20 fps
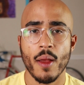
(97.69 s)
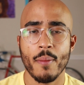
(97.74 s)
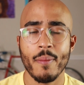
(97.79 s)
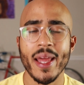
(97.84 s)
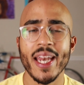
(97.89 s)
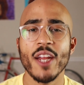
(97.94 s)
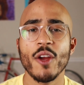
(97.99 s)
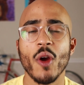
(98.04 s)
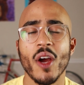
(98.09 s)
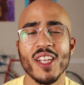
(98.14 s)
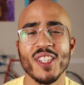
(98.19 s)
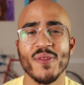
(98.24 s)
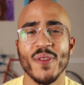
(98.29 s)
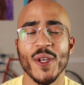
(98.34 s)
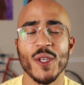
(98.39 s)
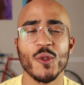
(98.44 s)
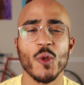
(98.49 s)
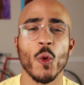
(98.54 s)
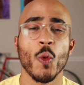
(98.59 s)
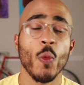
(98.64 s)
many
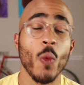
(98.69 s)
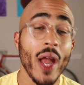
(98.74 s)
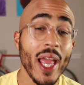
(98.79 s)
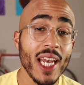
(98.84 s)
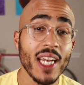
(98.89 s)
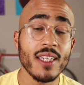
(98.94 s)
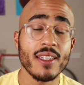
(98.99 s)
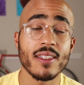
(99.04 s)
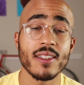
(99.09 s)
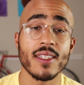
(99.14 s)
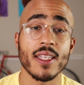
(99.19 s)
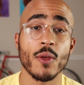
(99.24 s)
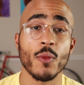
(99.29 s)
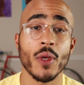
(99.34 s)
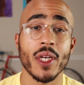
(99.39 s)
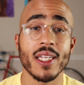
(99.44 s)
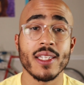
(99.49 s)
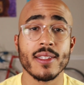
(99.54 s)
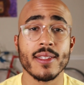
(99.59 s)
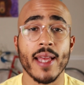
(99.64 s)
CrossFitters are waiting to see
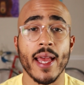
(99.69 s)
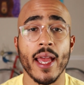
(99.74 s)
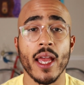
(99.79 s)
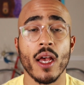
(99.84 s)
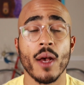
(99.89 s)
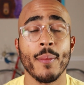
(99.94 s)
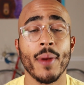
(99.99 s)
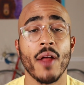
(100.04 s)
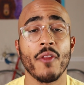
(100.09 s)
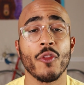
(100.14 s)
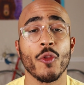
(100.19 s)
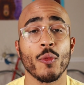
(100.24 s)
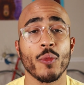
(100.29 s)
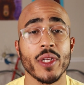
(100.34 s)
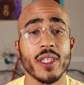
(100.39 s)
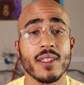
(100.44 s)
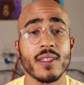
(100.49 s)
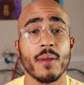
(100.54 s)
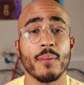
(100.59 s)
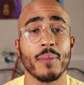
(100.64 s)
what he'd say about the
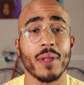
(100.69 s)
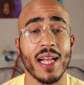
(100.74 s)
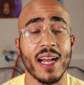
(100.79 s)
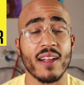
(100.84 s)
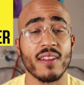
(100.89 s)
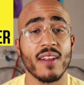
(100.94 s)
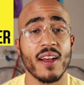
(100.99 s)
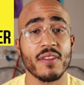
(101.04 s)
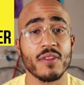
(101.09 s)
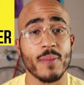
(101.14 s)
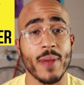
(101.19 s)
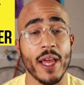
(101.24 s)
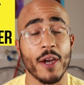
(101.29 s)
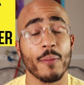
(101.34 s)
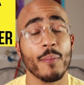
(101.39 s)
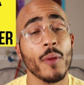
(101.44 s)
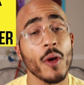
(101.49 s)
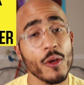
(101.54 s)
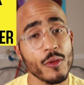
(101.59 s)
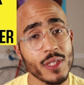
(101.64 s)
recent Black Lives Matter
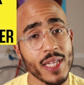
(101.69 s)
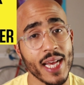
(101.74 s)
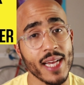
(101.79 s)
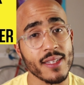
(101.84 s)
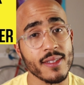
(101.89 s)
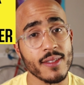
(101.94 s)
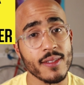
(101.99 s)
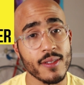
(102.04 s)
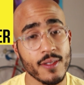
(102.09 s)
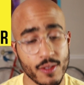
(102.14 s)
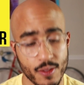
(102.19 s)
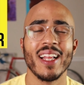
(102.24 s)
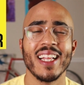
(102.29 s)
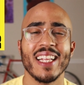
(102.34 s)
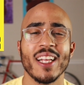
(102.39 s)
protests,